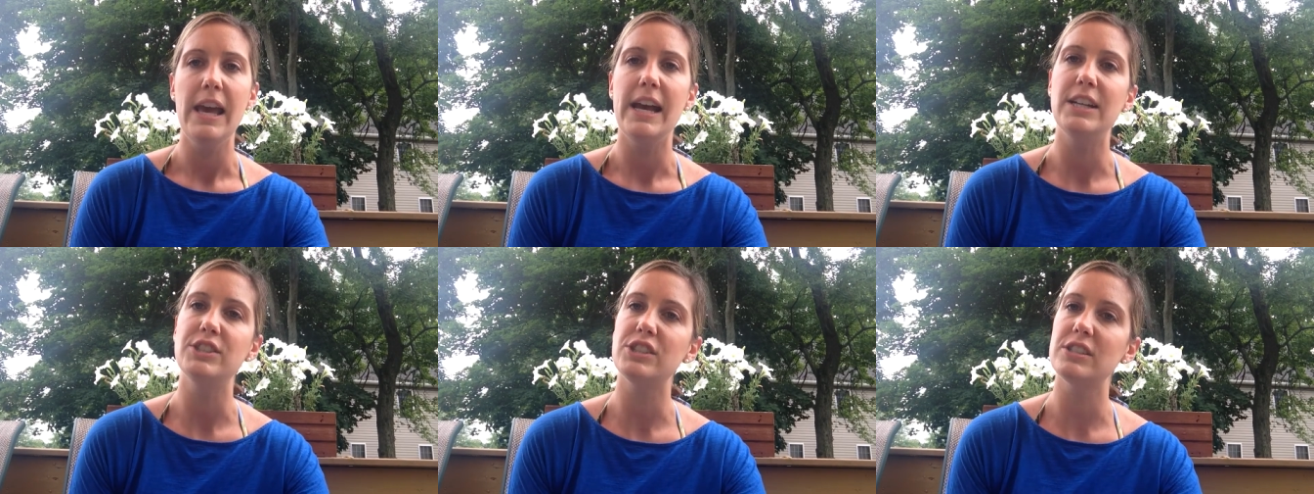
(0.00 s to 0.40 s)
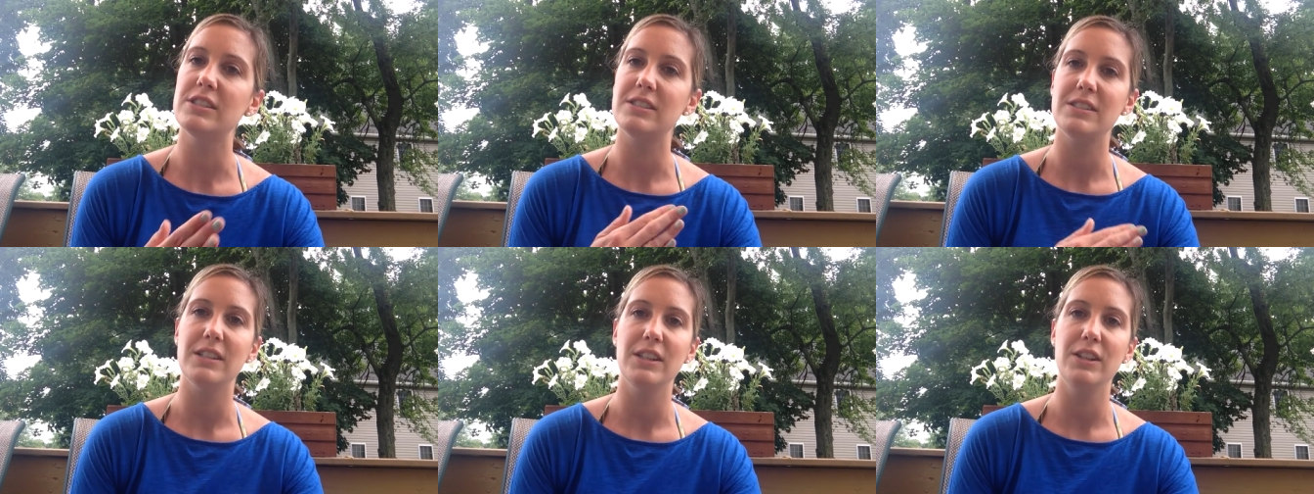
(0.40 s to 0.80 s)
and
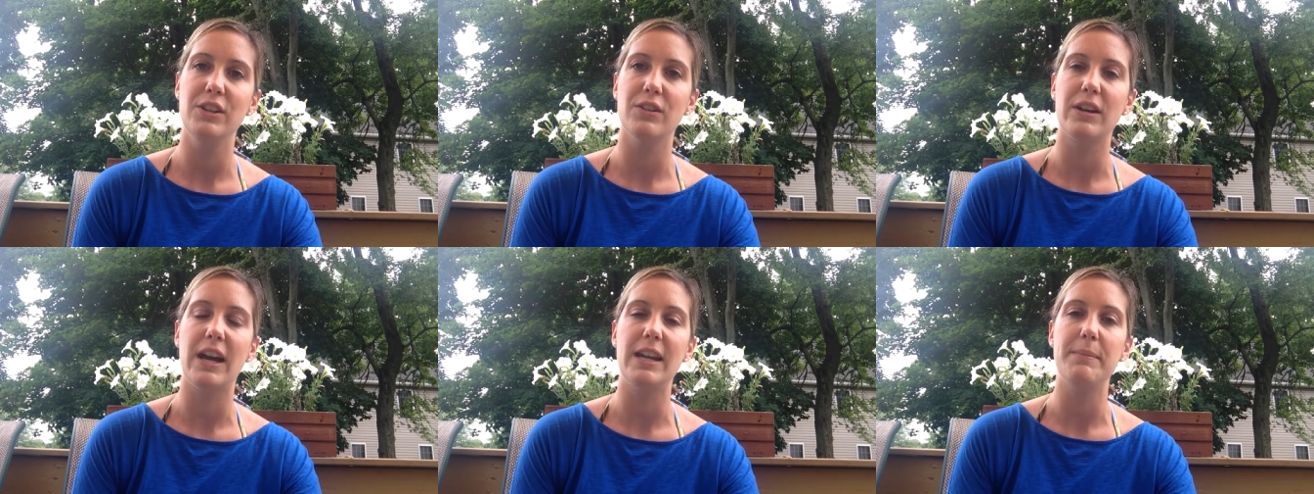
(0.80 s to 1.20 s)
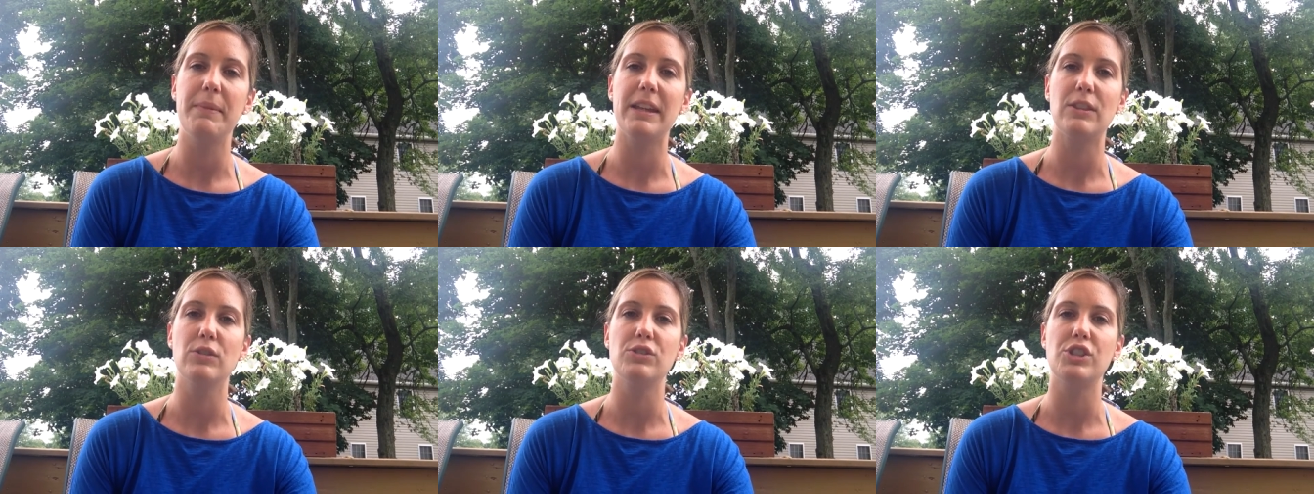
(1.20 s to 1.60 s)
just, you know, kind of
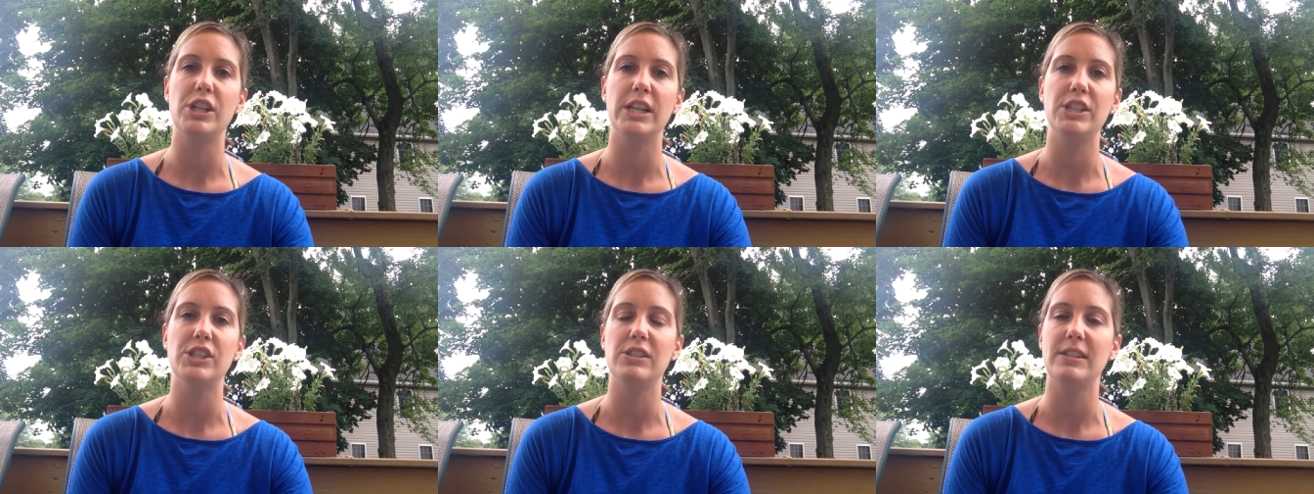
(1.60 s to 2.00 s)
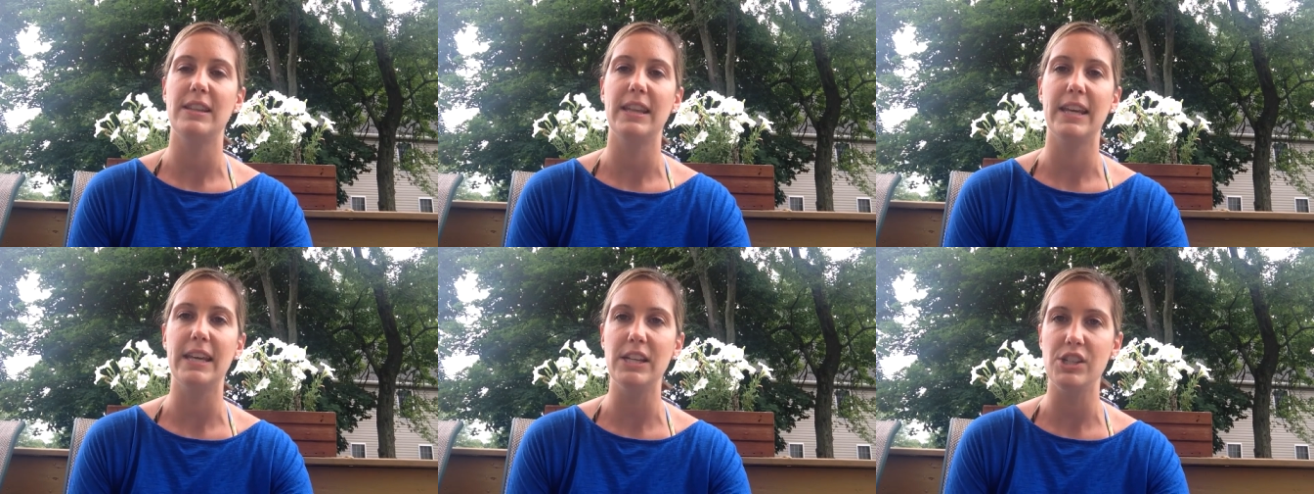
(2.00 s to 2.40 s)
make those changes
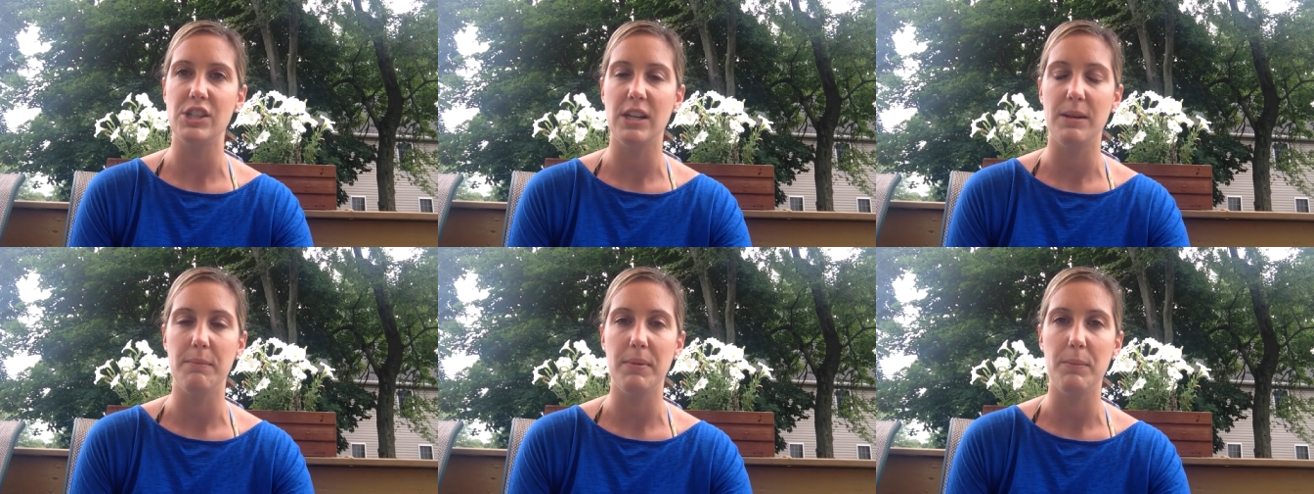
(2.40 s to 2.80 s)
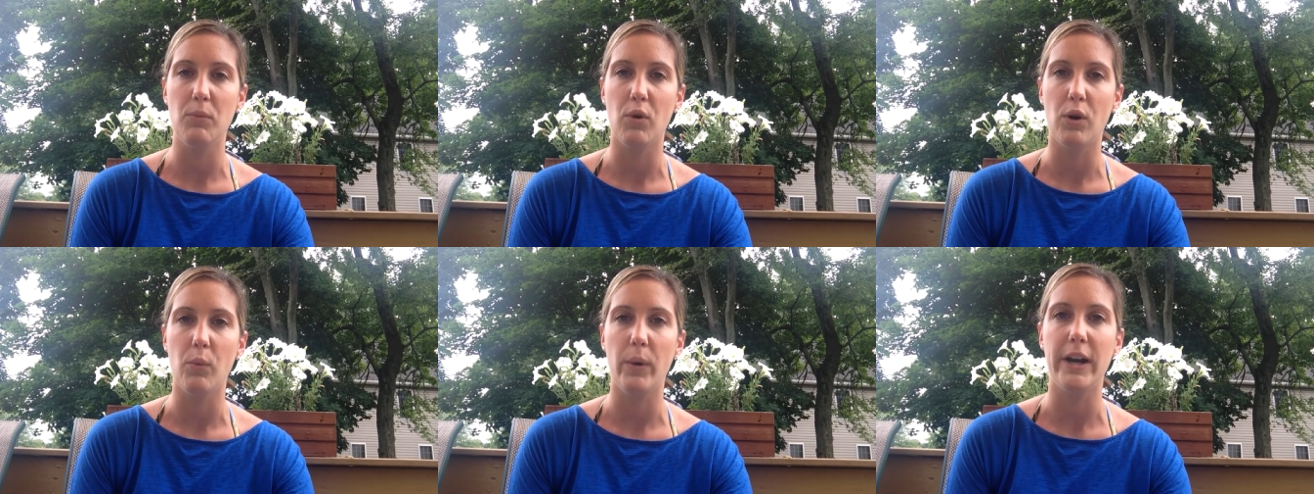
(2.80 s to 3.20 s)
in the kitchen and be
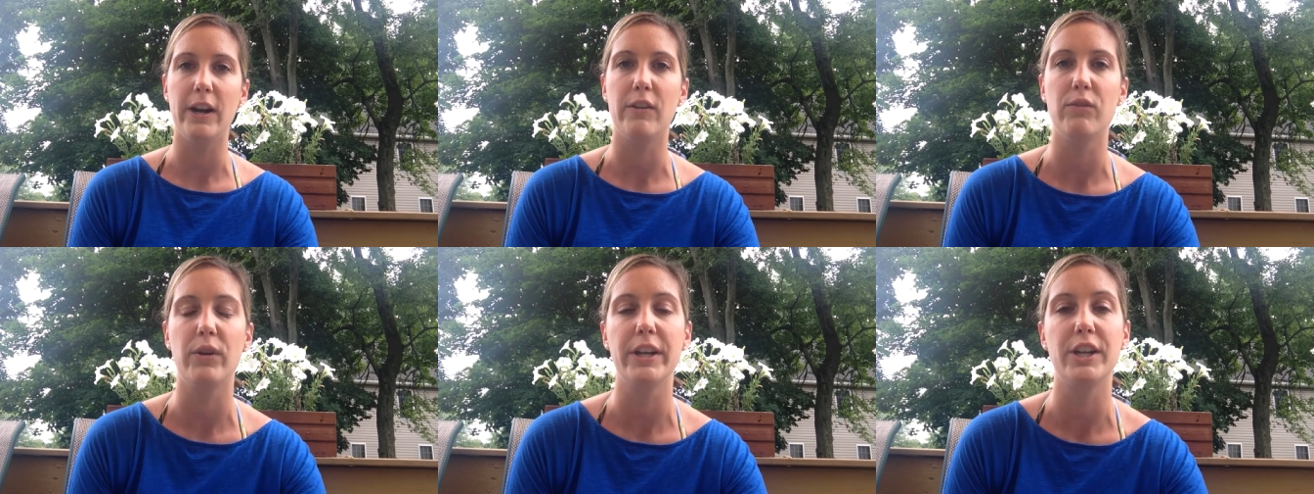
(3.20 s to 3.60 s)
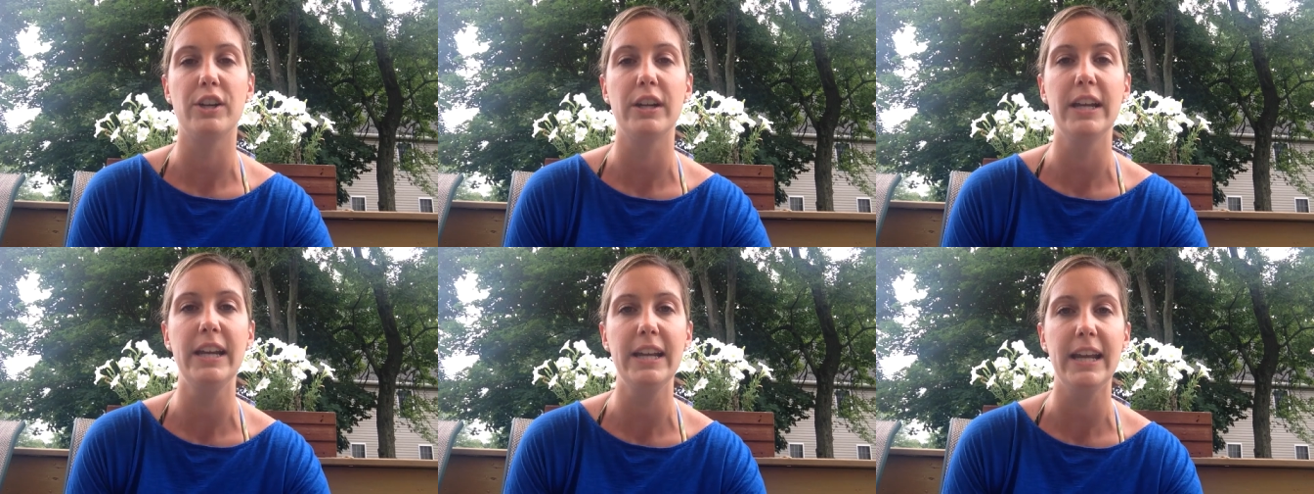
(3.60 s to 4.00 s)
more aware of what
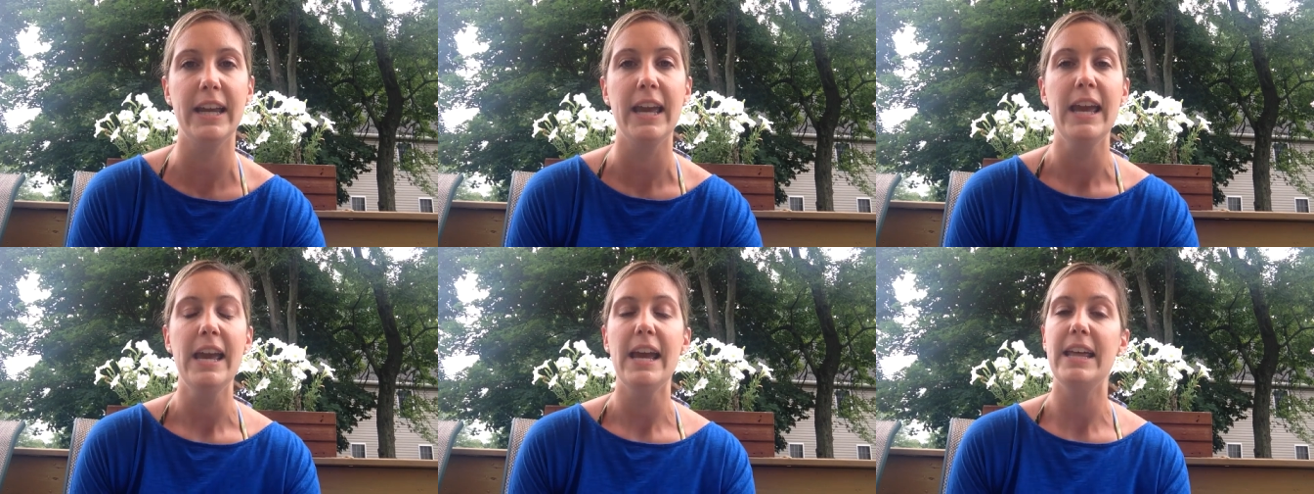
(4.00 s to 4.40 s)
you're eating.